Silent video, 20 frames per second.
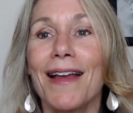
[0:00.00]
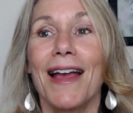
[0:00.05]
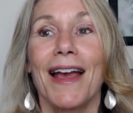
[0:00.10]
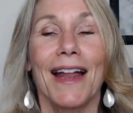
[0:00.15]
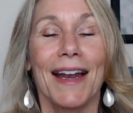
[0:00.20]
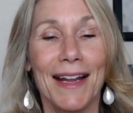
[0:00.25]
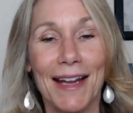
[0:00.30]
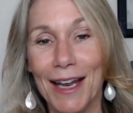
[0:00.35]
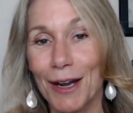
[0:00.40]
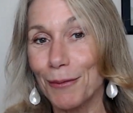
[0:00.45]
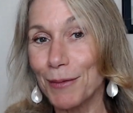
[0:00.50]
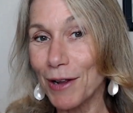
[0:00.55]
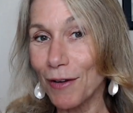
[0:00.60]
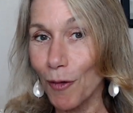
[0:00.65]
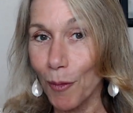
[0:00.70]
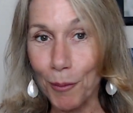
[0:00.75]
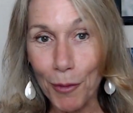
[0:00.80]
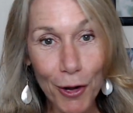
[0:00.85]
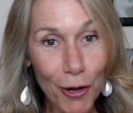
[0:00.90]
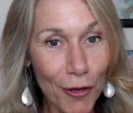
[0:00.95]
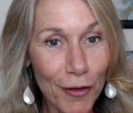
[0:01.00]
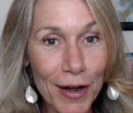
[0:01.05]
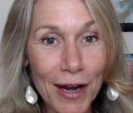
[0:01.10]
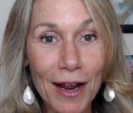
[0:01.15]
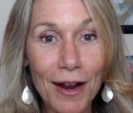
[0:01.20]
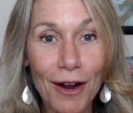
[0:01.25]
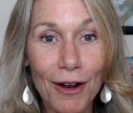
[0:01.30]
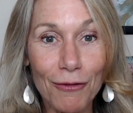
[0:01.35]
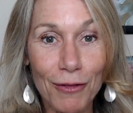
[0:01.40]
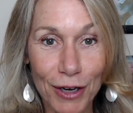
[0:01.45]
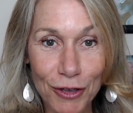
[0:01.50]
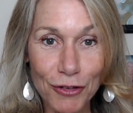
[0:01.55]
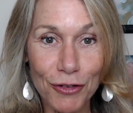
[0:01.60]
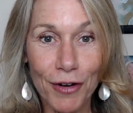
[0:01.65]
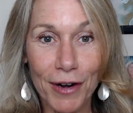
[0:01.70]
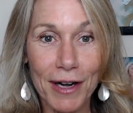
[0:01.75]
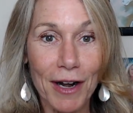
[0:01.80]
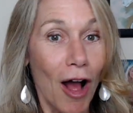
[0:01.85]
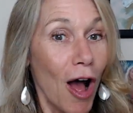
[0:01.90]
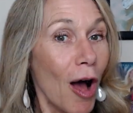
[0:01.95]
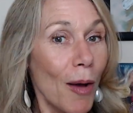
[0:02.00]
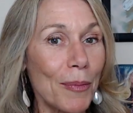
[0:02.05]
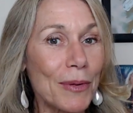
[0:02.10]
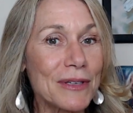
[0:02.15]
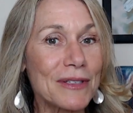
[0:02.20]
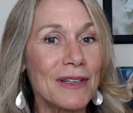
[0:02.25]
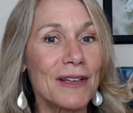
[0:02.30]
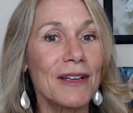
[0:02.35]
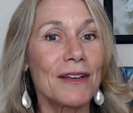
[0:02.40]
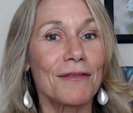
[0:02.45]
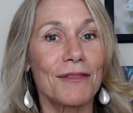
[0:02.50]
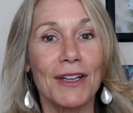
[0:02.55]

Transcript: And again, we have a Mercury retrograde opposite.